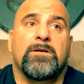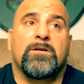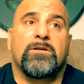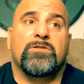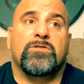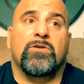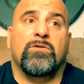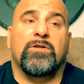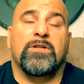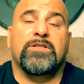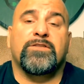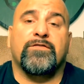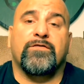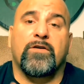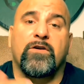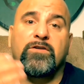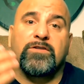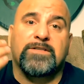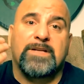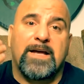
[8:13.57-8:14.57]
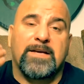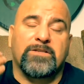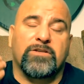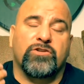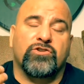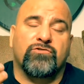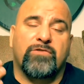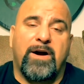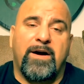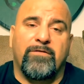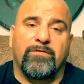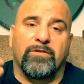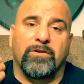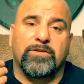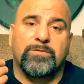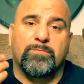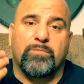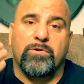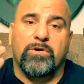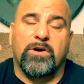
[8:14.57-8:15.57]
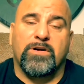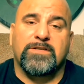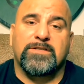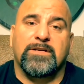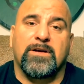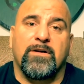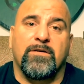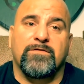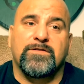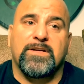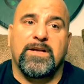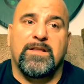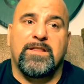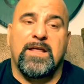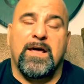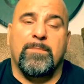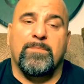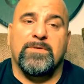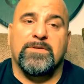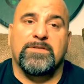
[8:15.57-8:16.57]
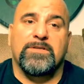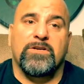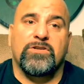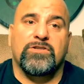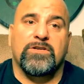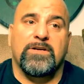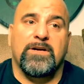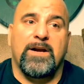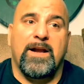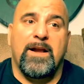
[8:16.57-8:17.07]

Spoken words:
So let's first, as a traveler, let's put ourselves in that position